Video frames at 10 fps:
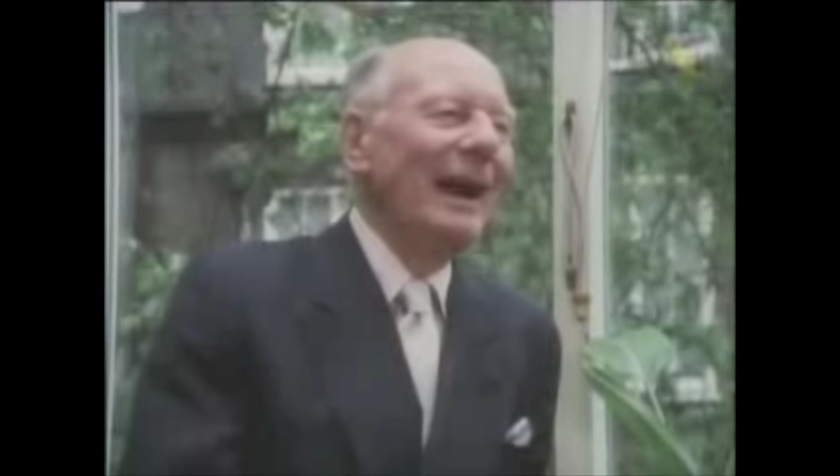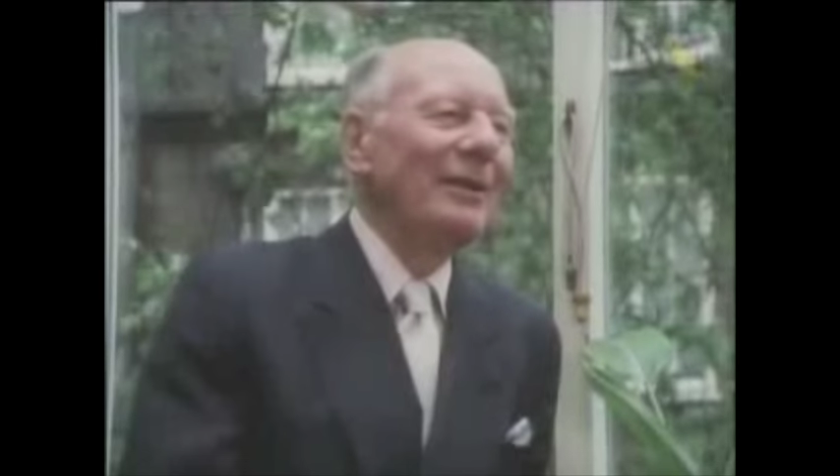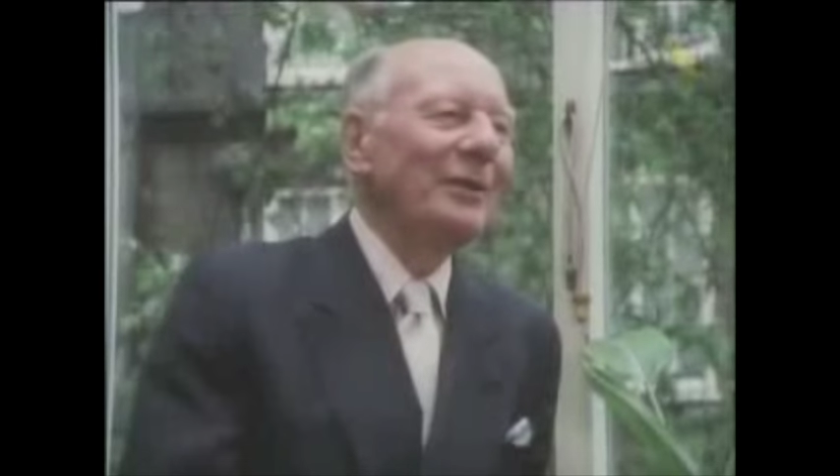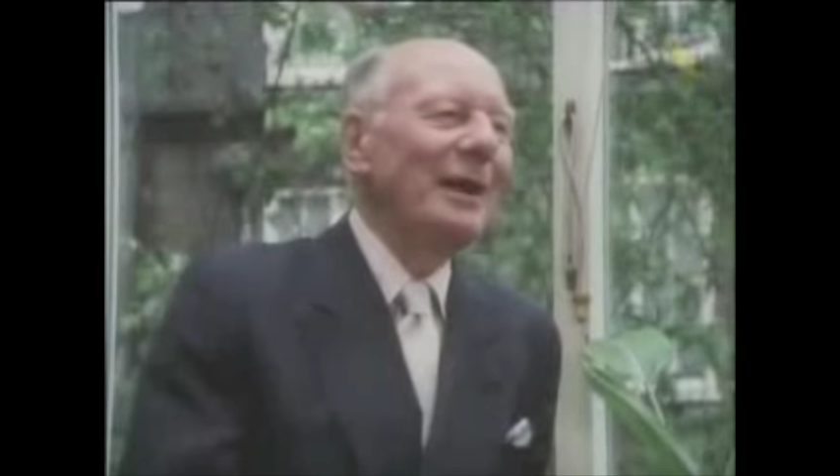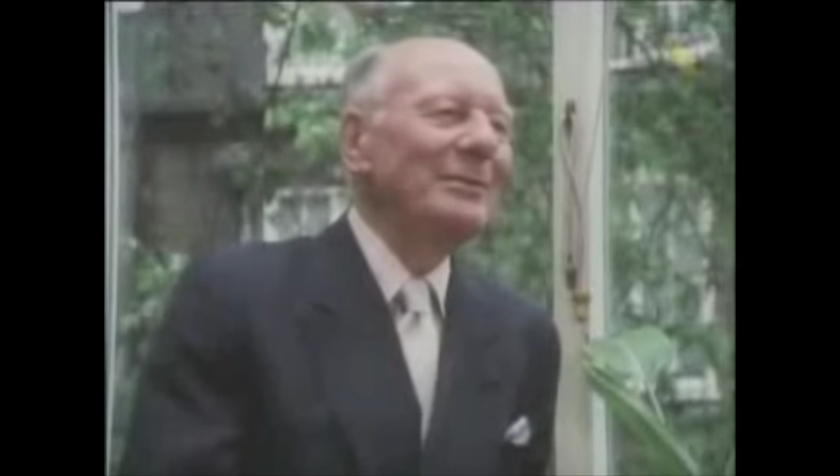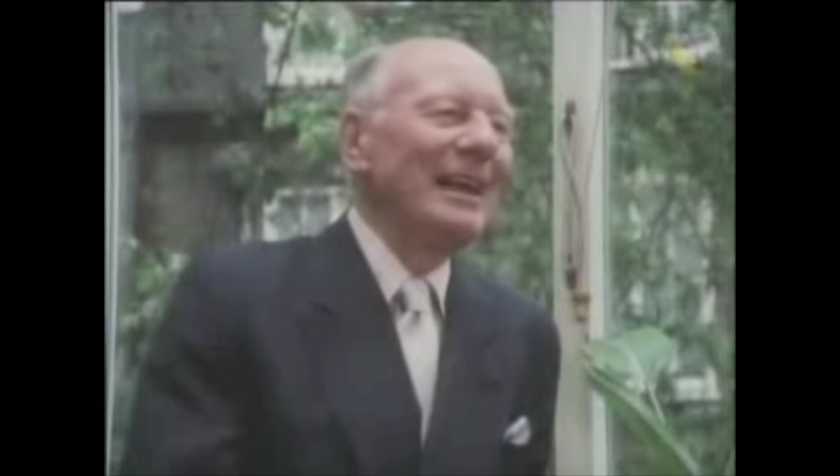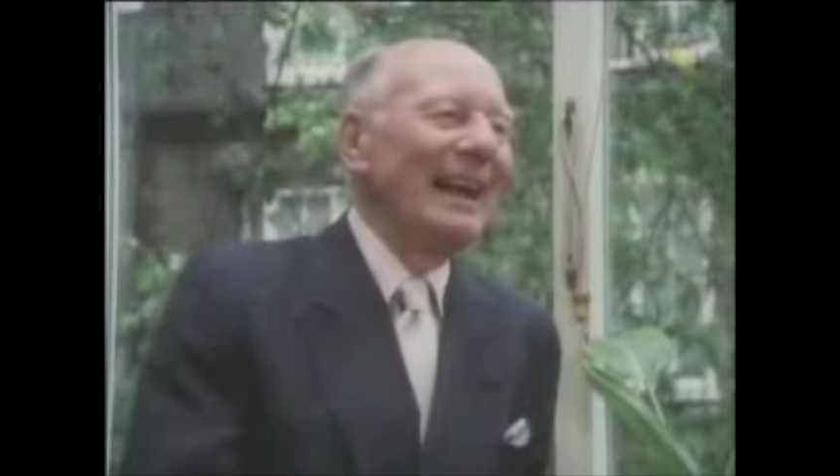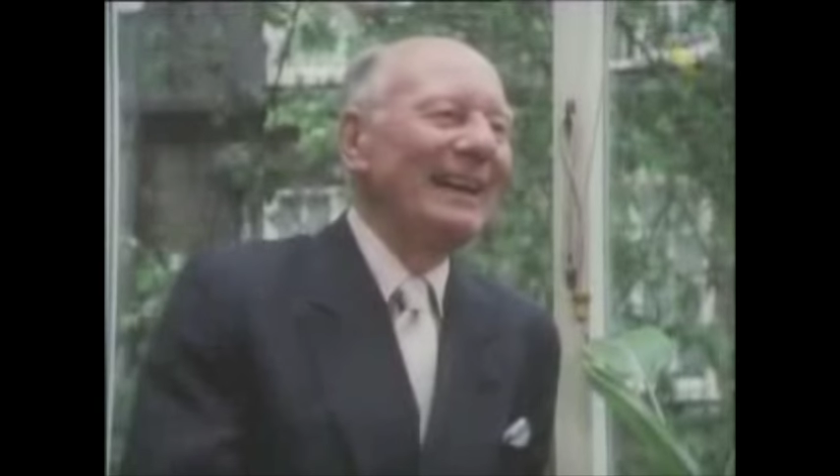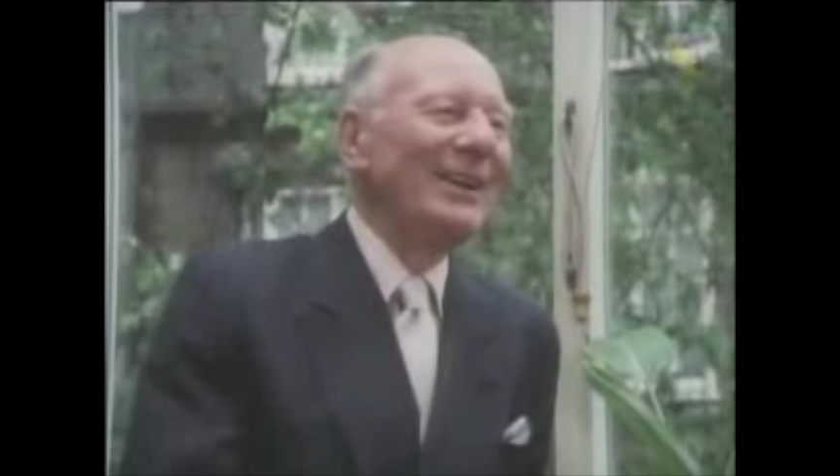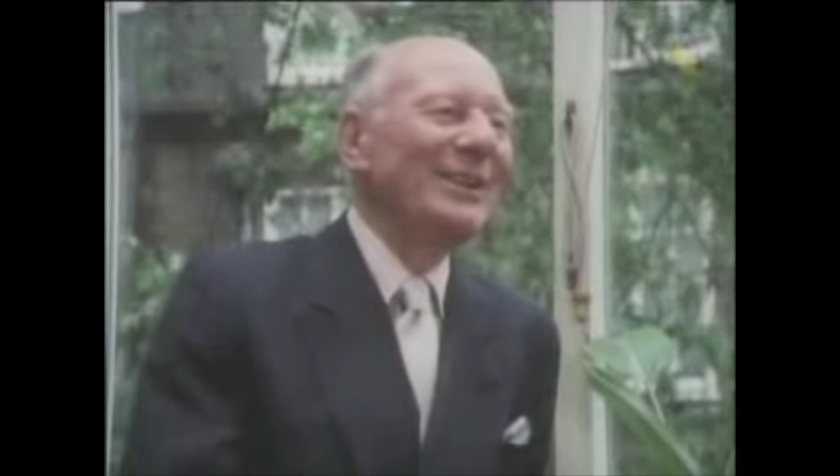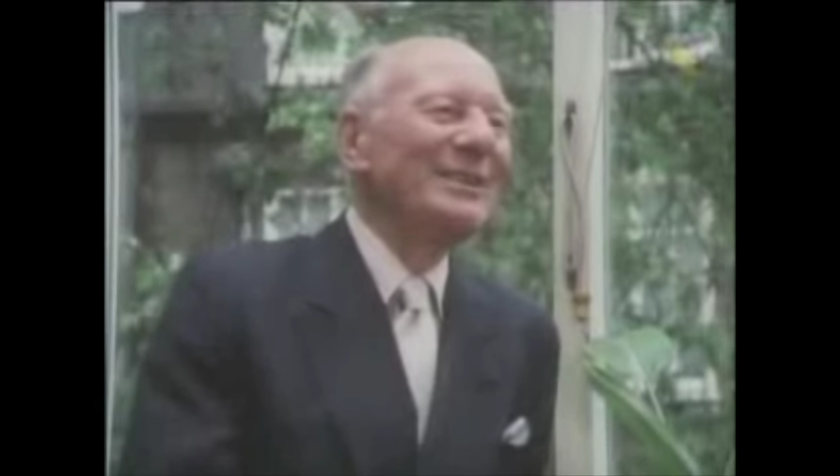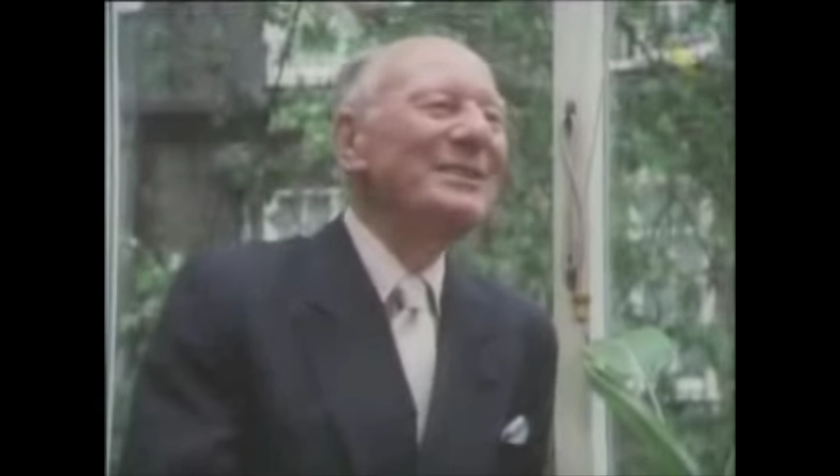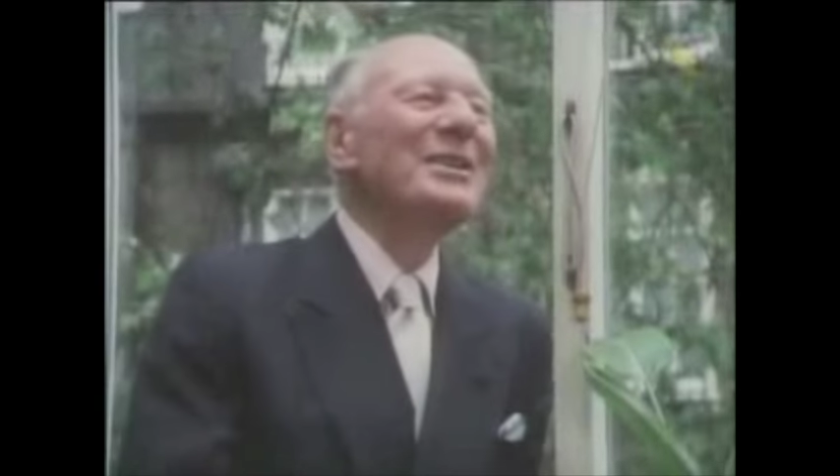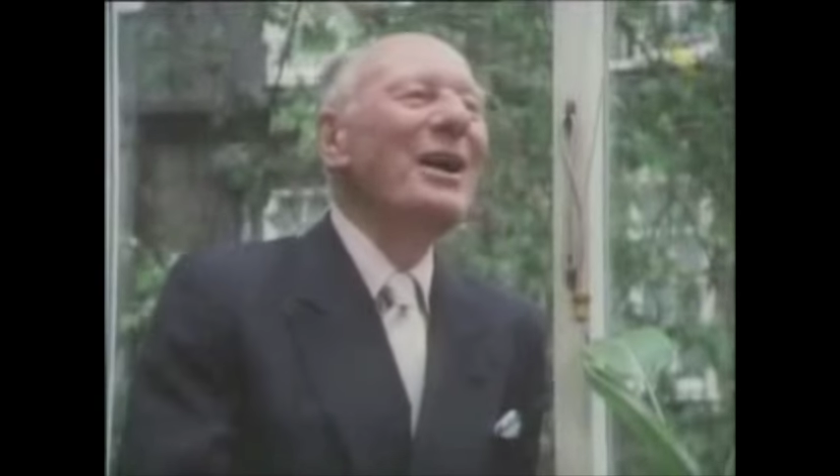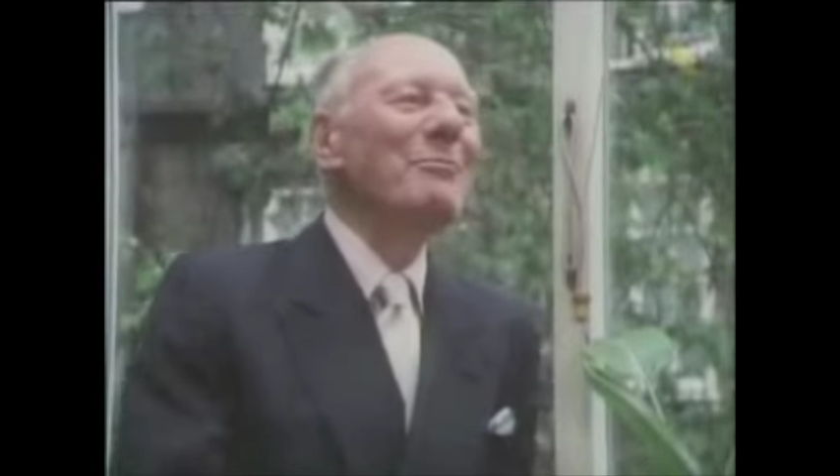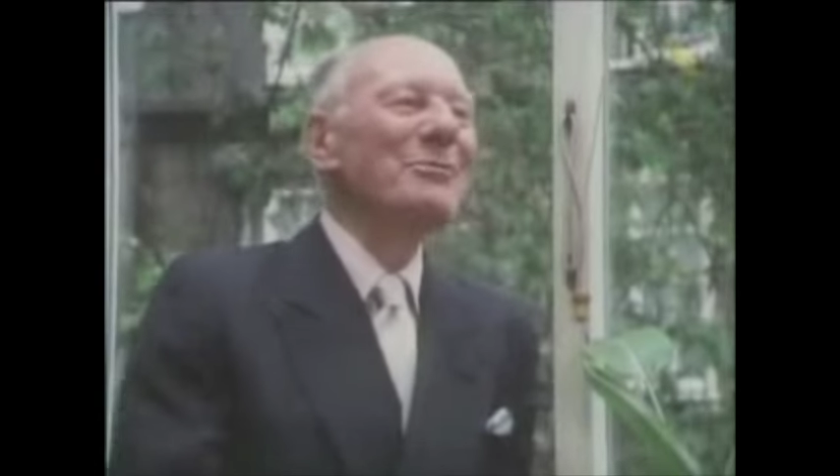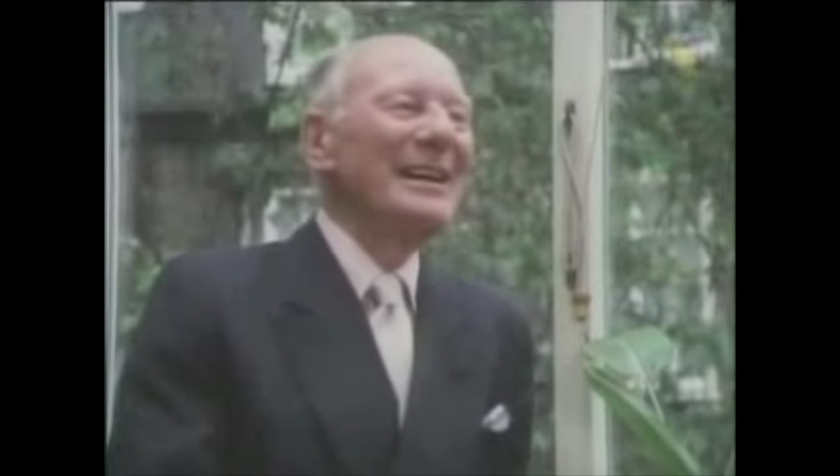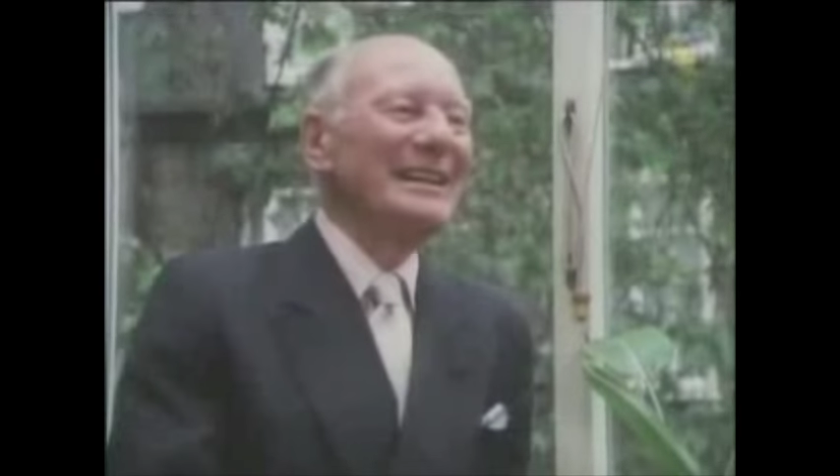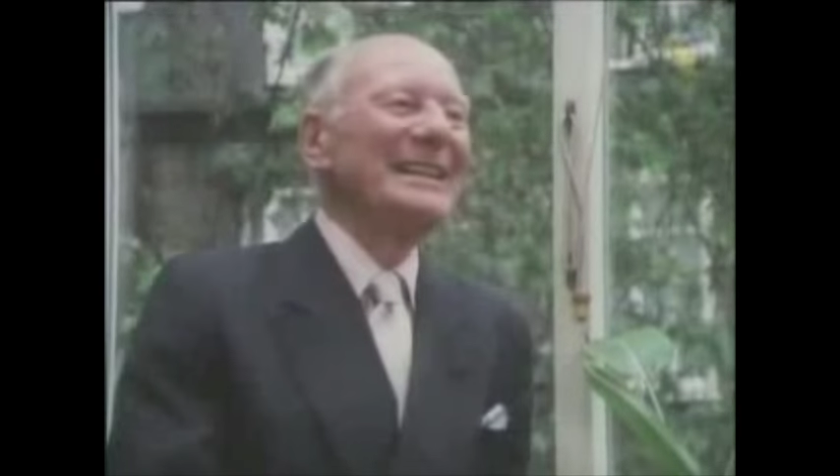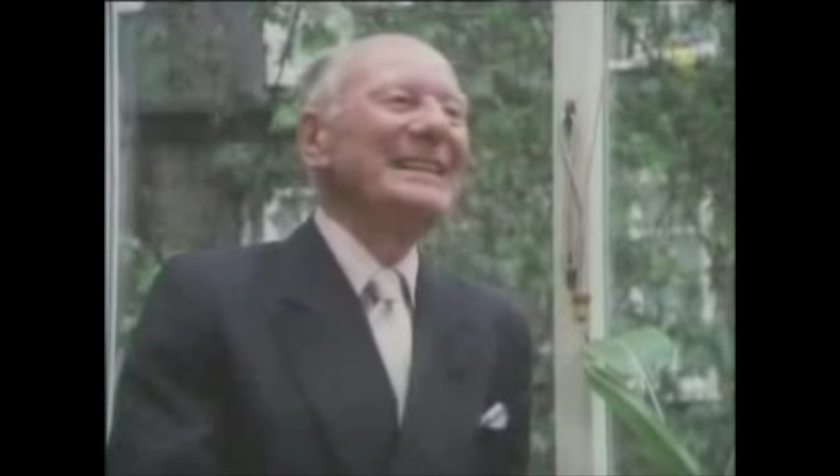I thought I was like an old
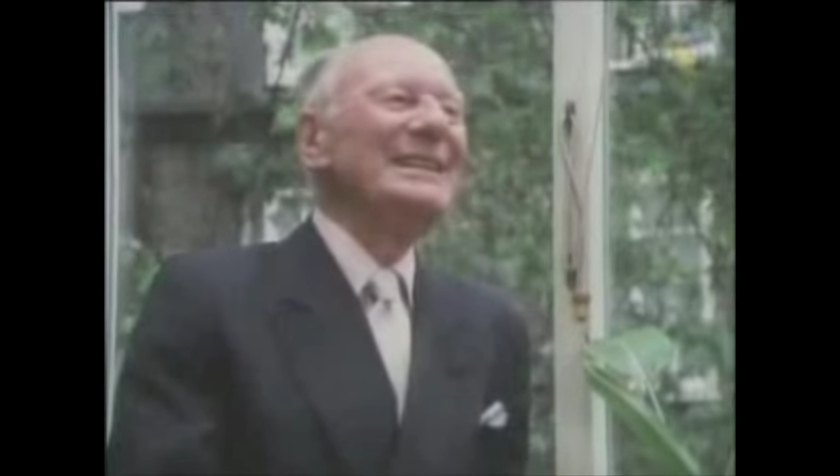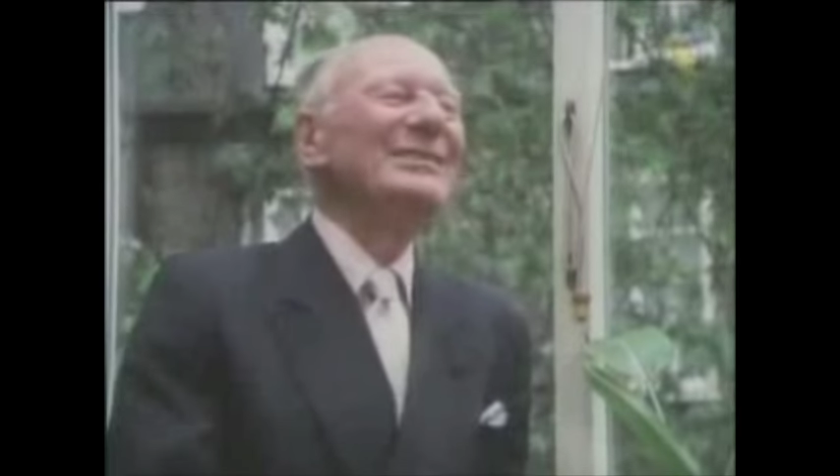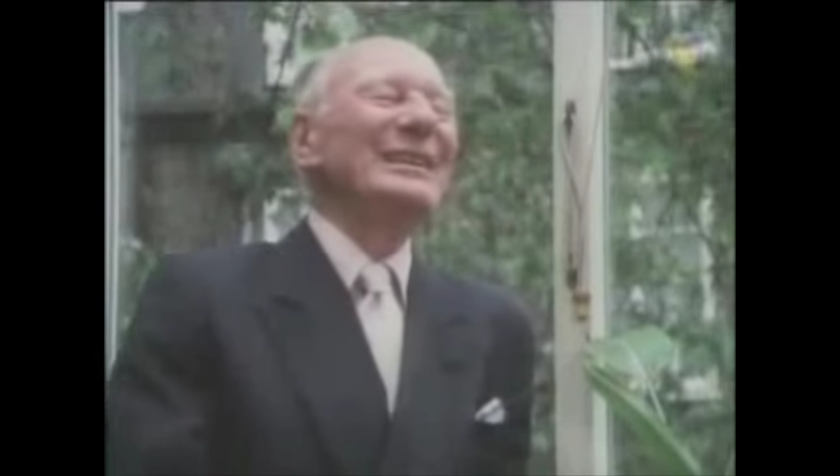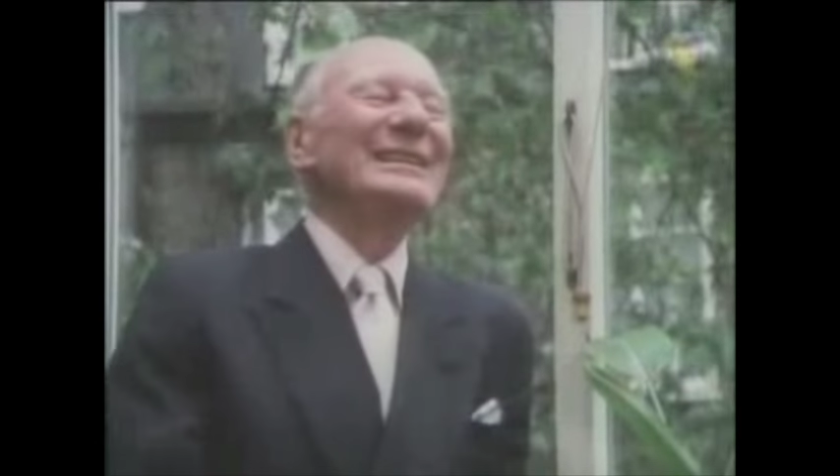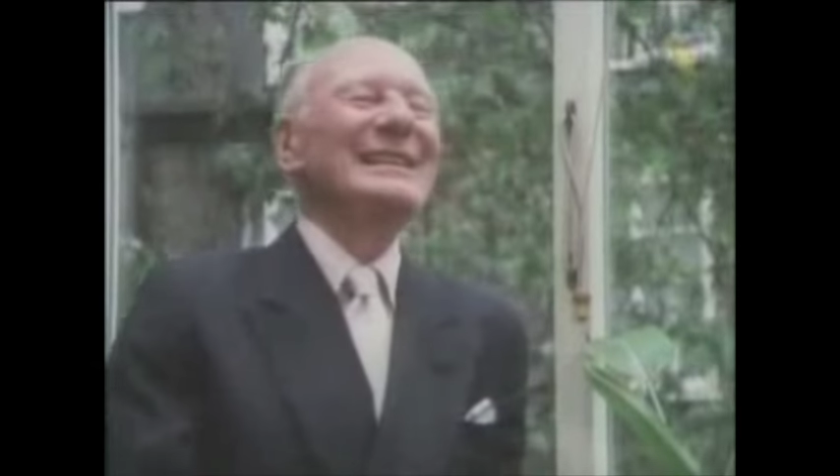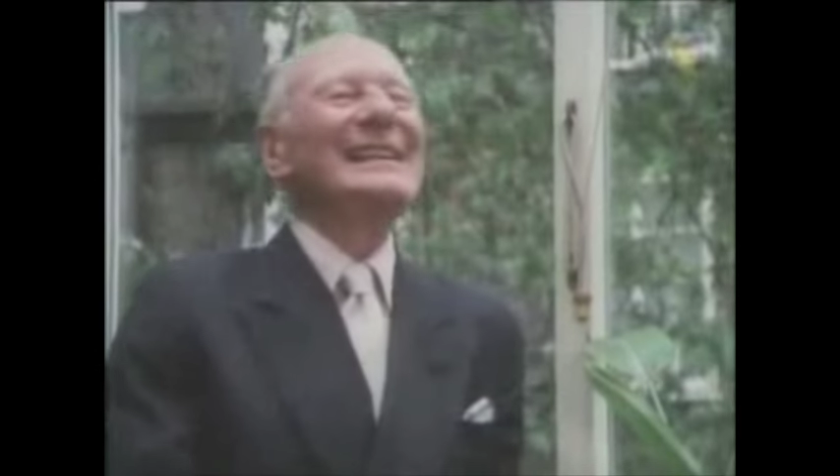operatic diva